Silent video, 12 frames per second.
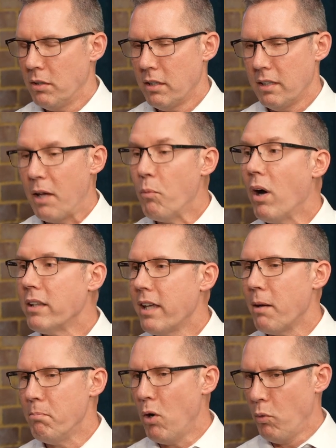they want
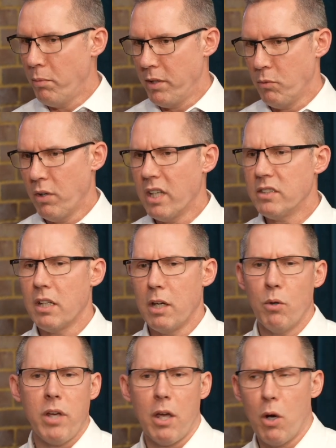that moment where they say,
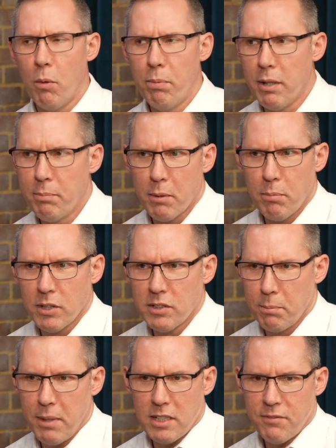okay, open up your books
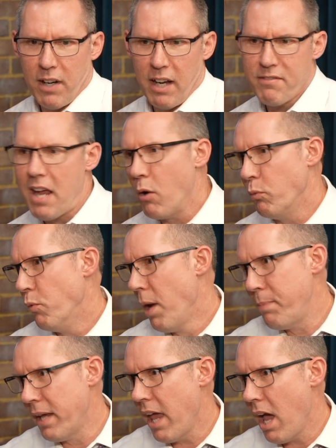at page 5. Now
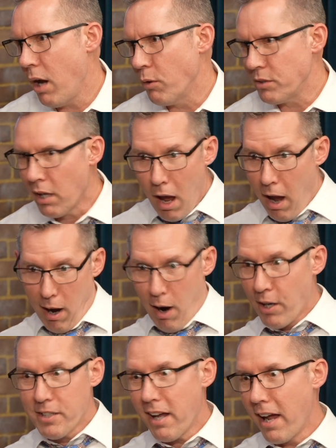rip it out.
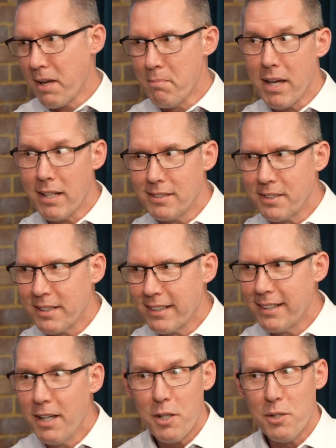Aren't I
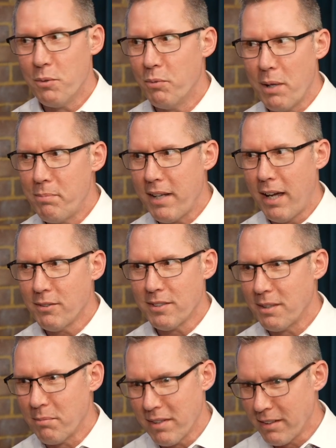amazing? You ripped out
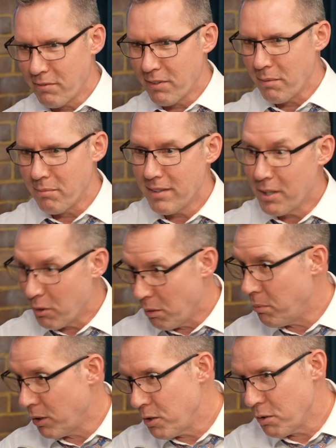something from, a
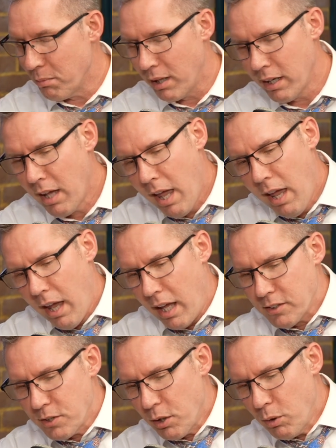book you bought.
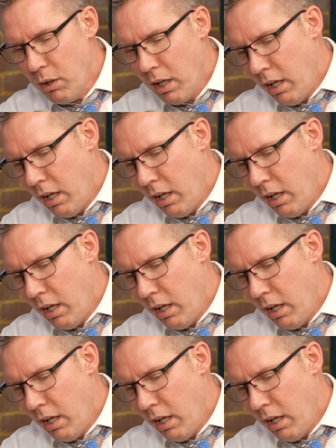And so,